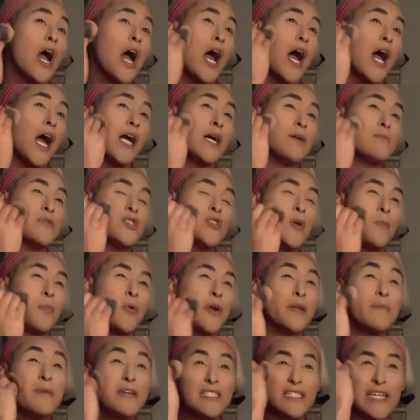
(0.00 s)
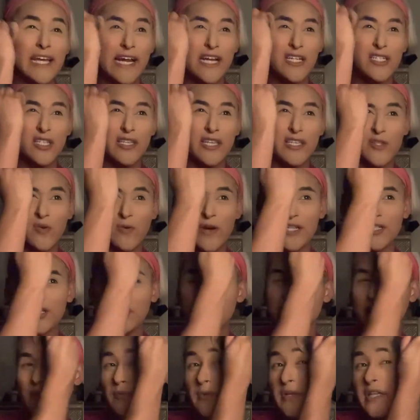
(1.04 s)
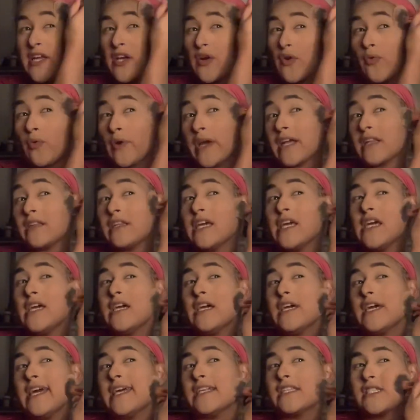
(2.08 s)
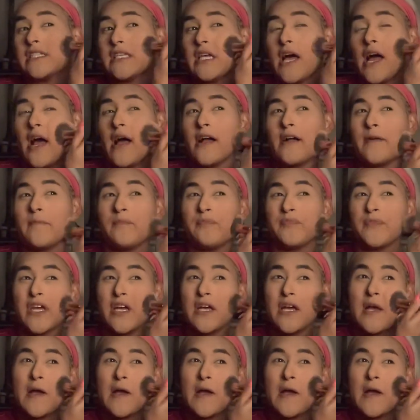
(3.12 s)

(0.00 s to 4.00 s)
So pretty much to answer this question like really quickly, it's I